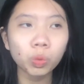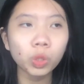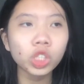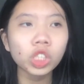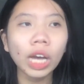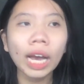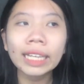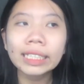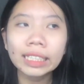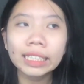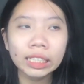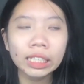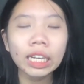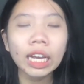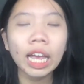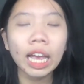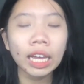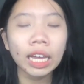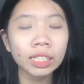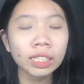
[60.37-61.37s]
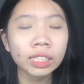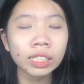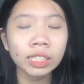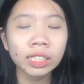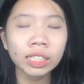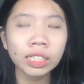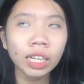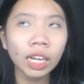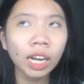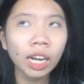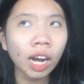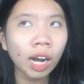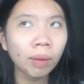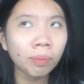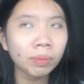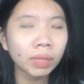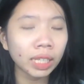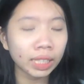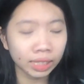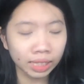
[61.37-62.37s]
which I didn't end
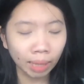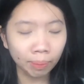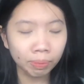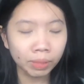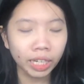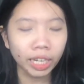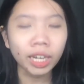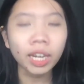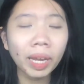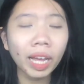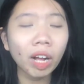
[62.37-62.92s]
up accepting.